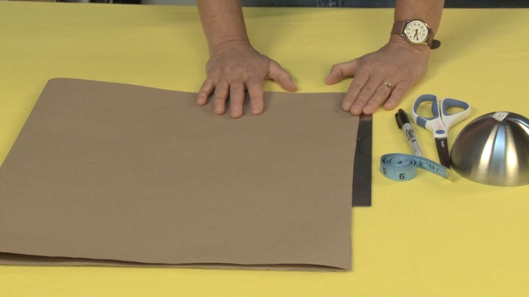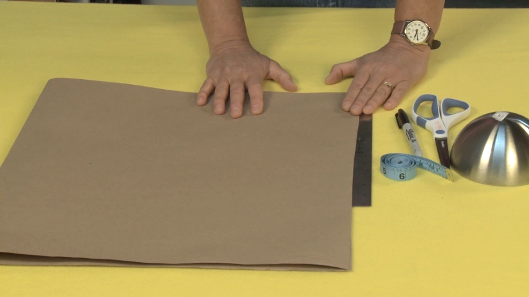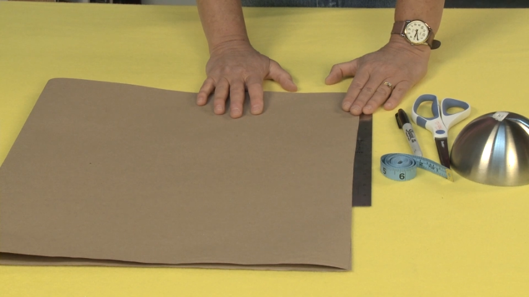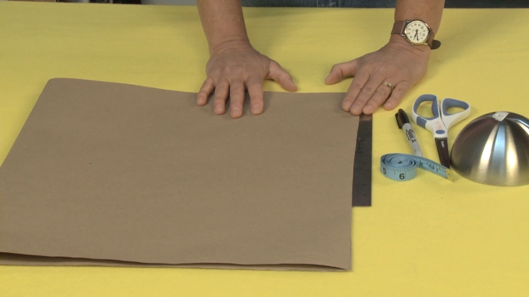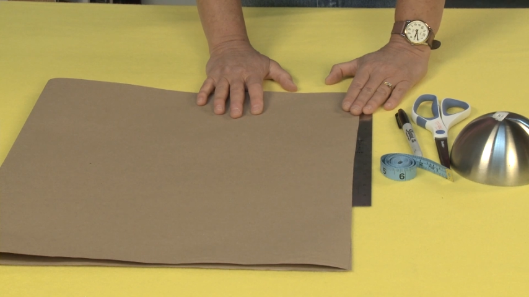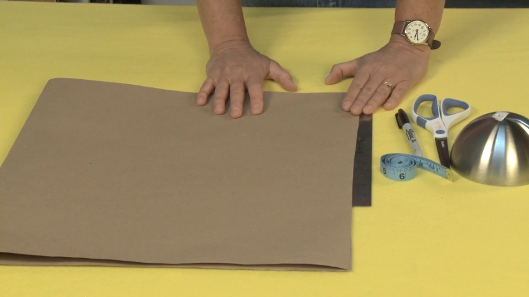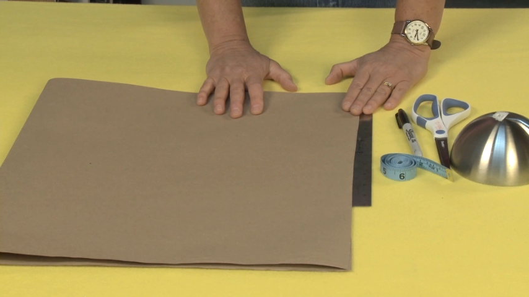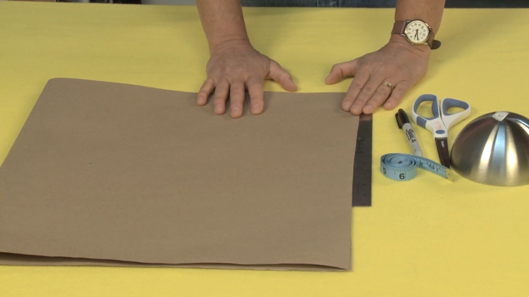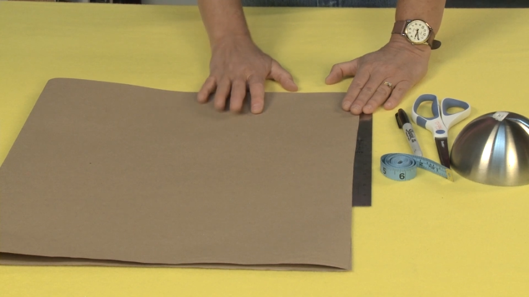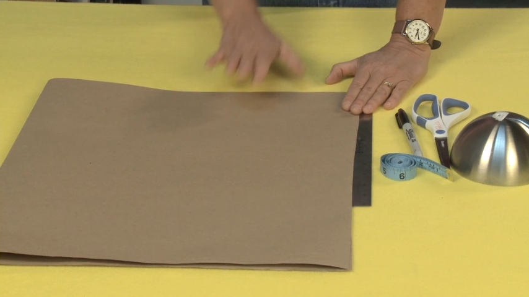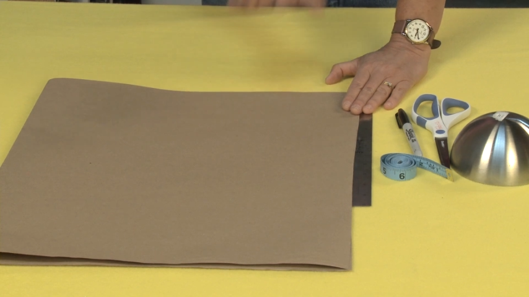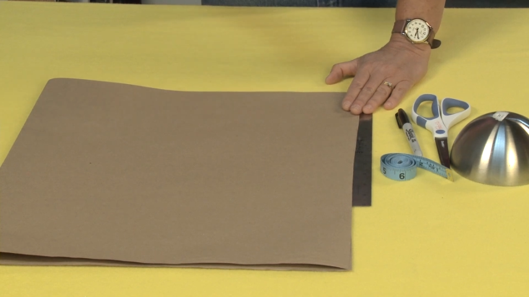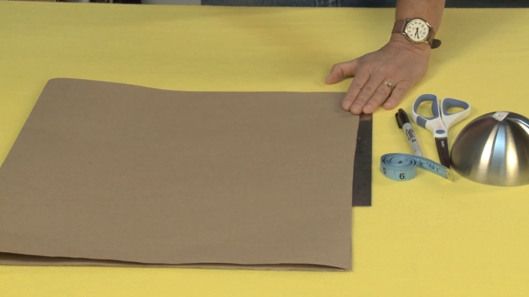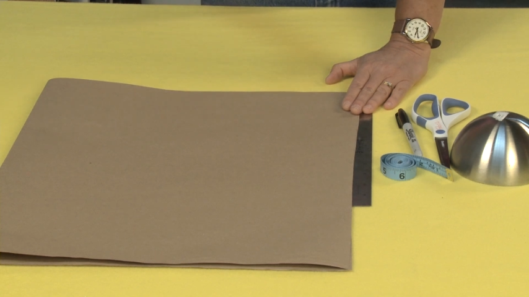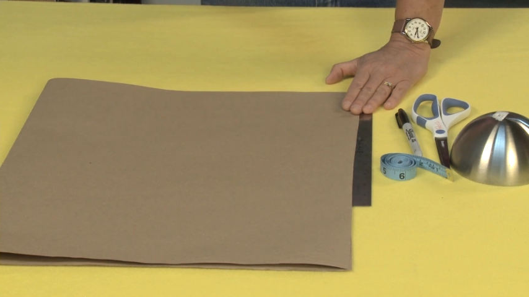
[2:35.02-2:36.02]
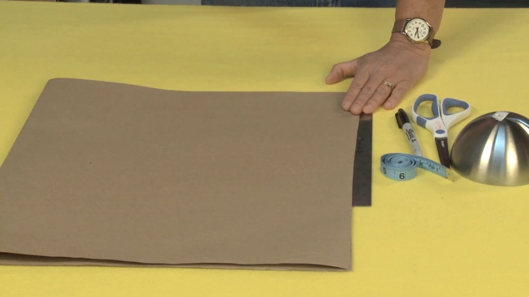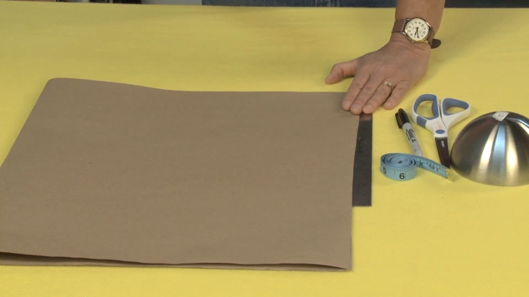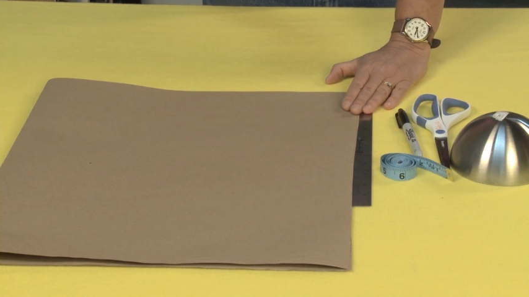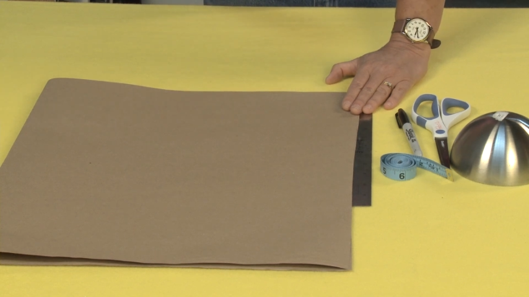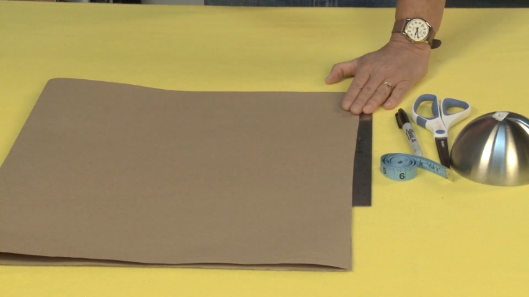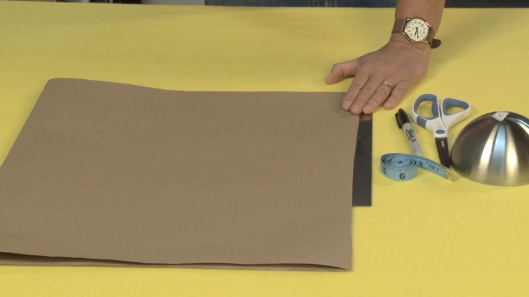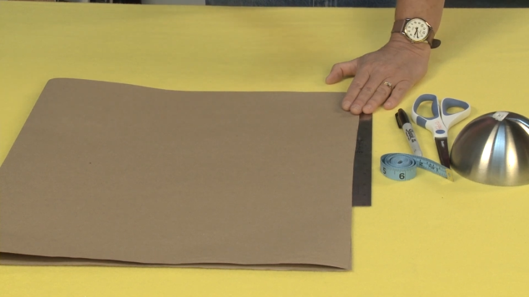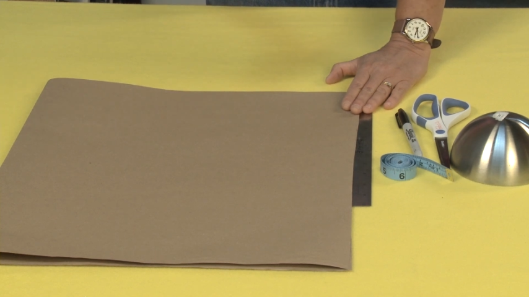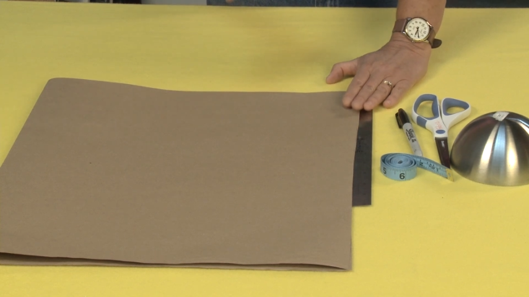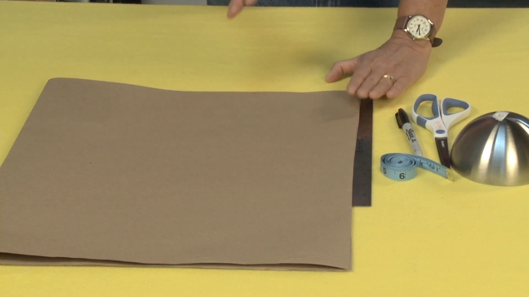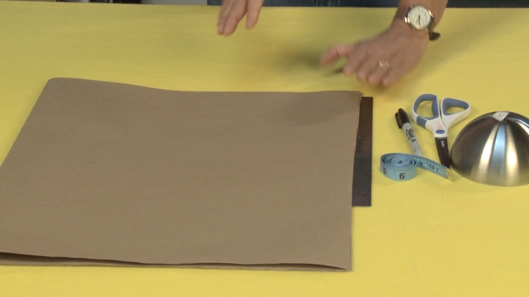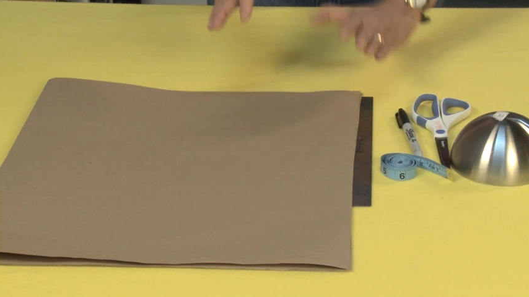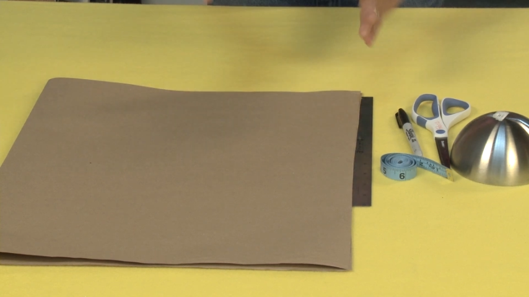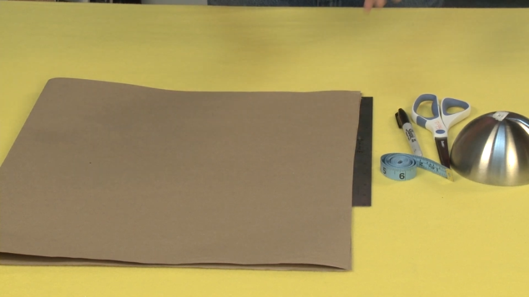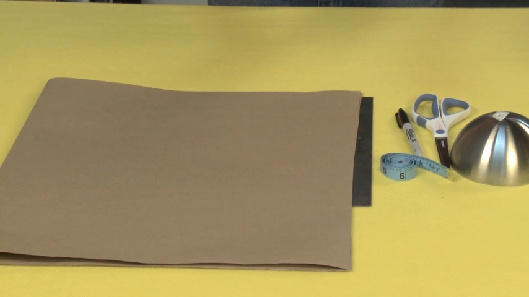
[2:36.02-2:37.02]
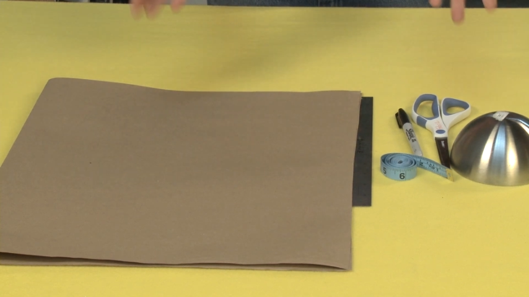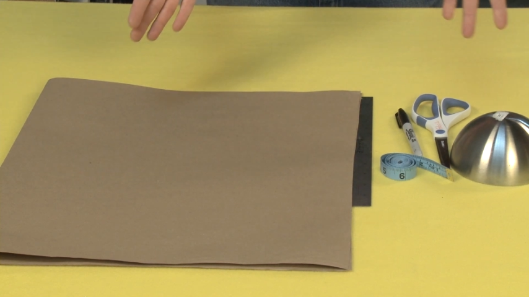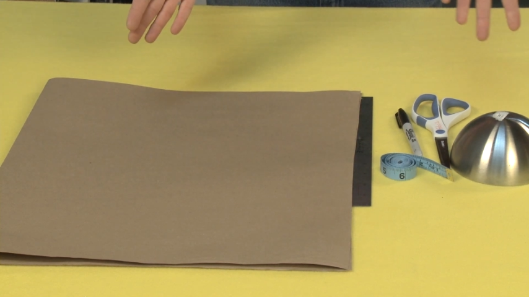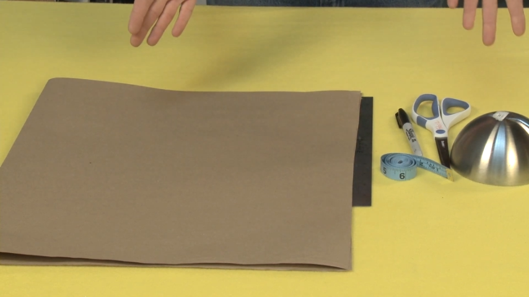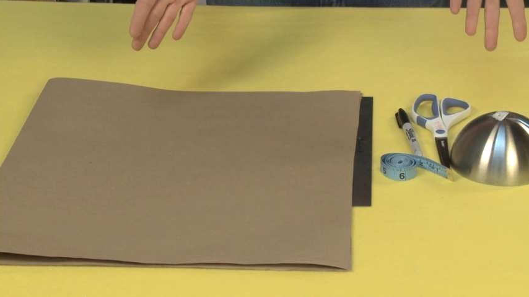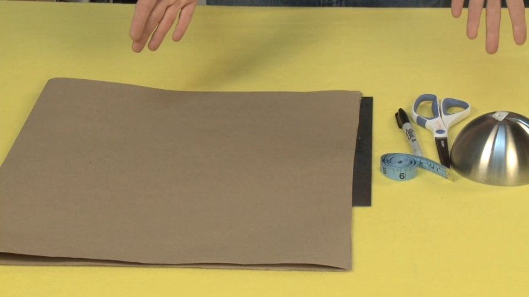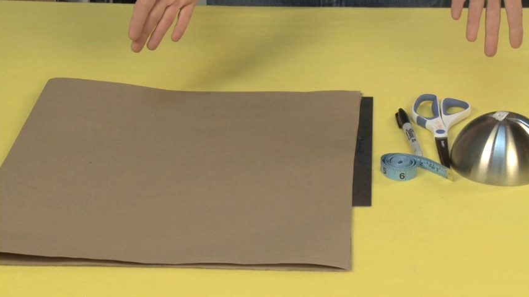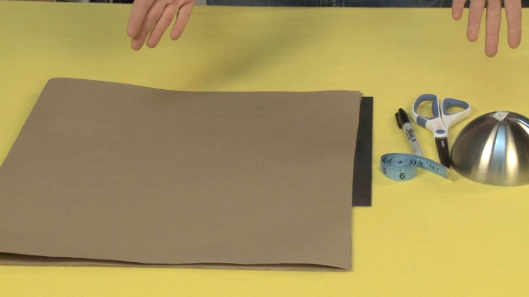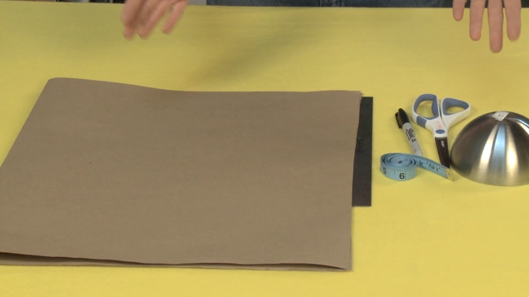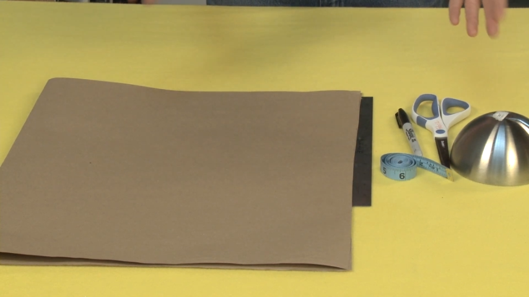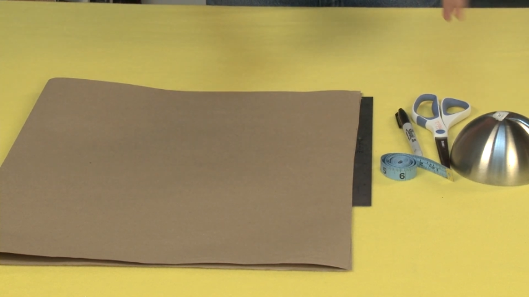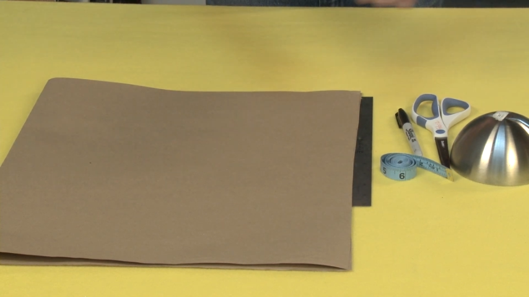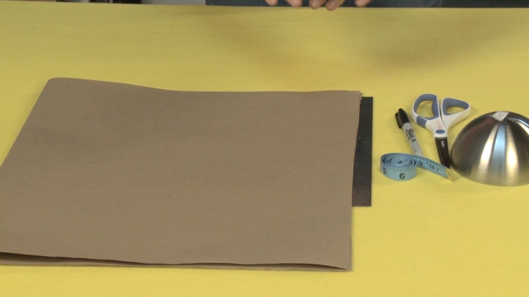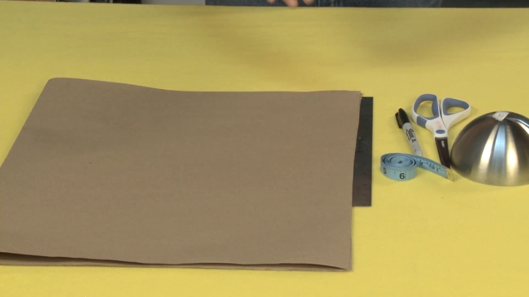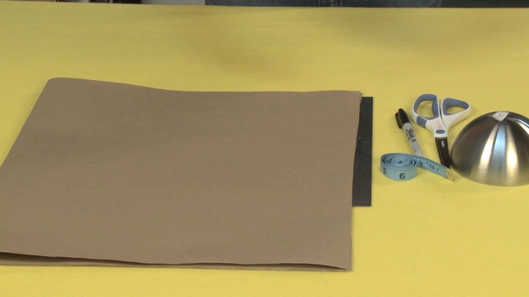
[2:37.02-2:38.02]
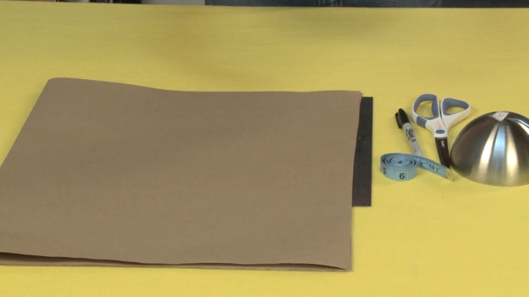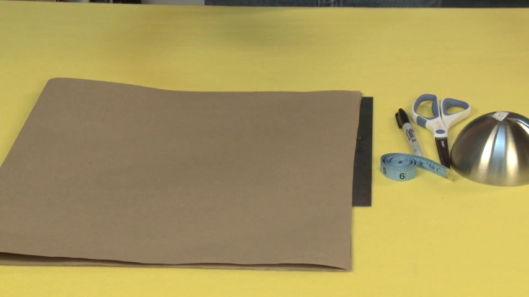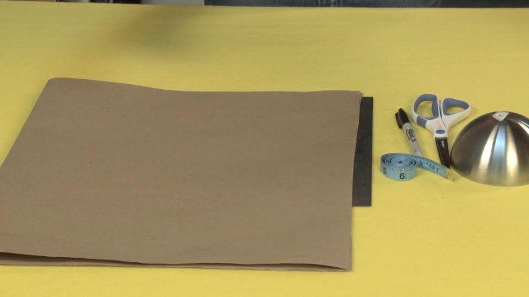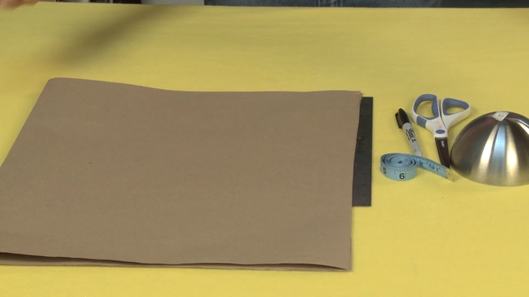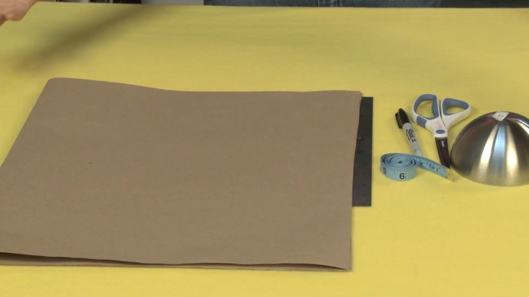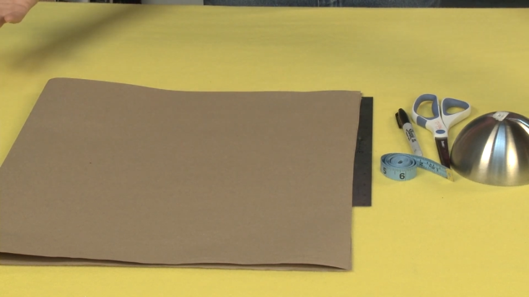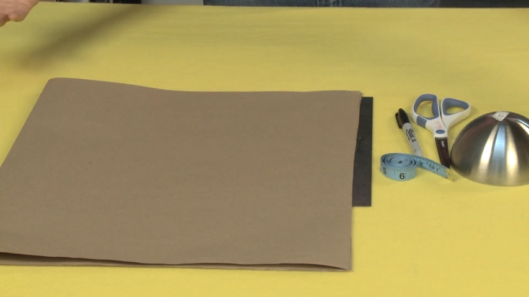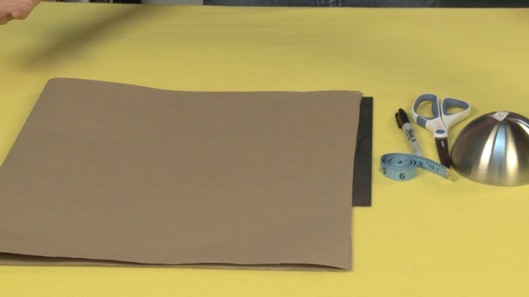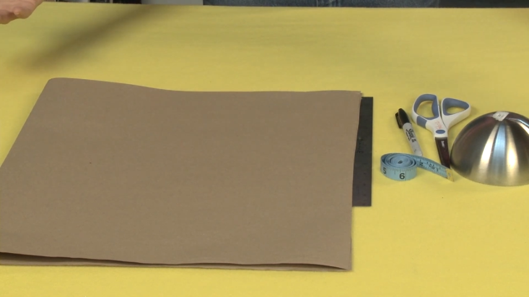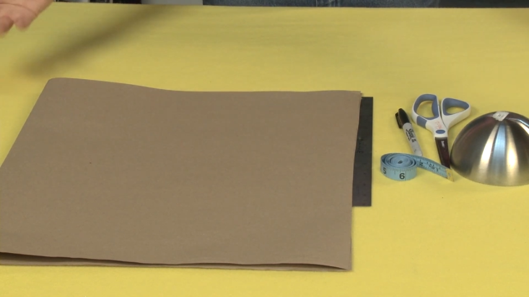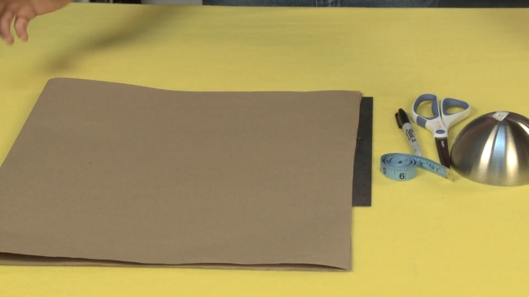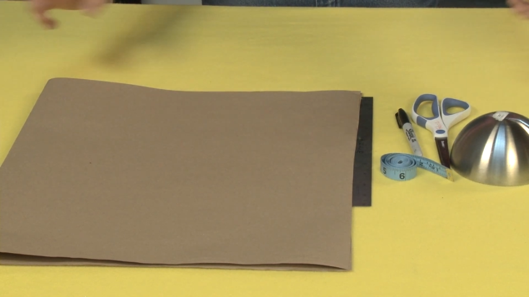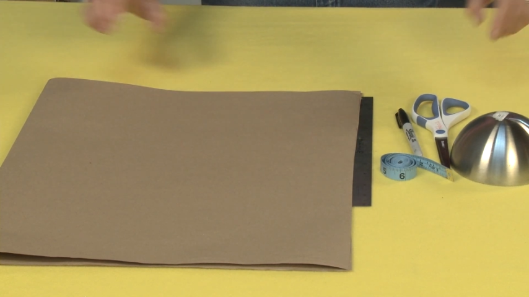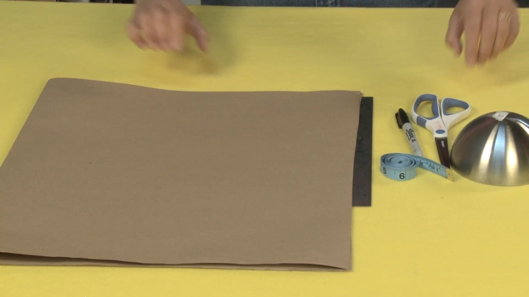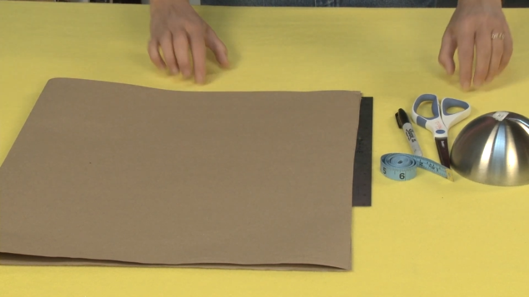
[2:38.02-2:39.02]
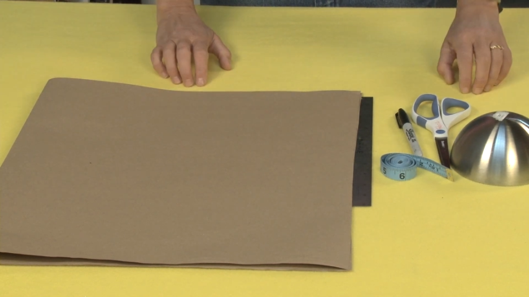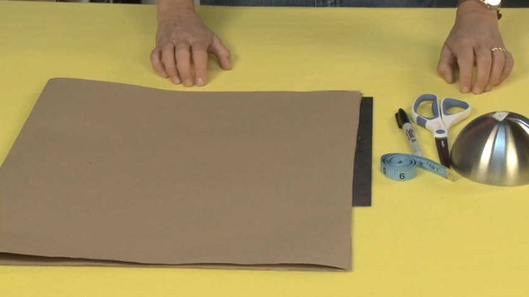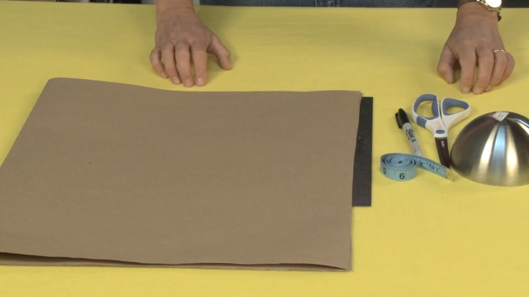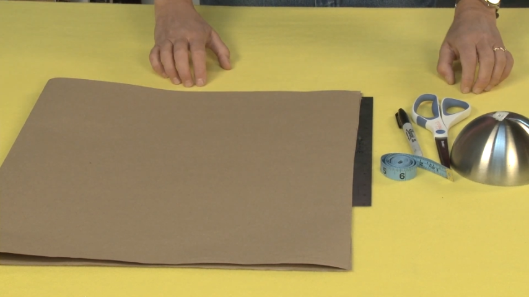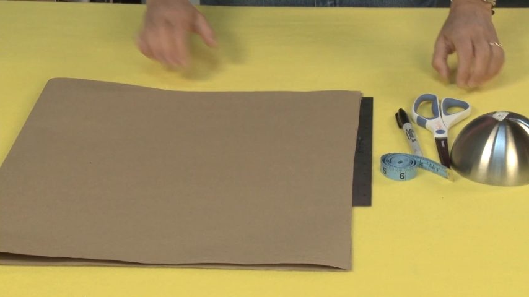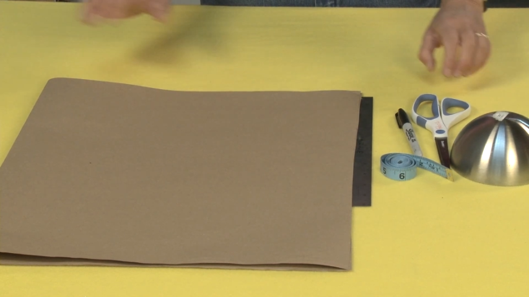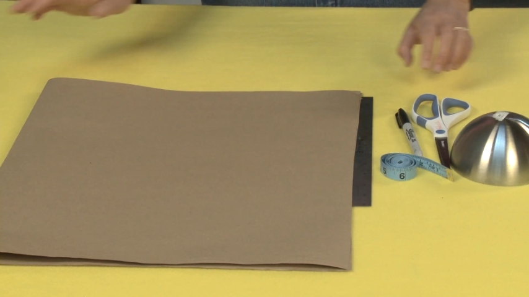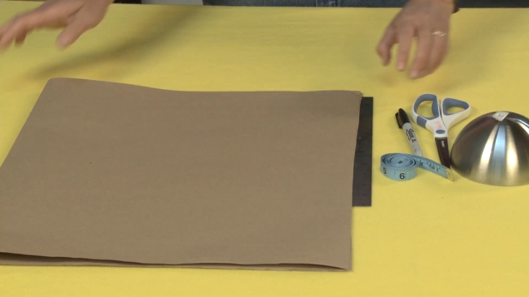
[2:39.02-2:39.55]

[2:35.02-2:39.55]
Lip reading: No face is visible, so there are no lips to read.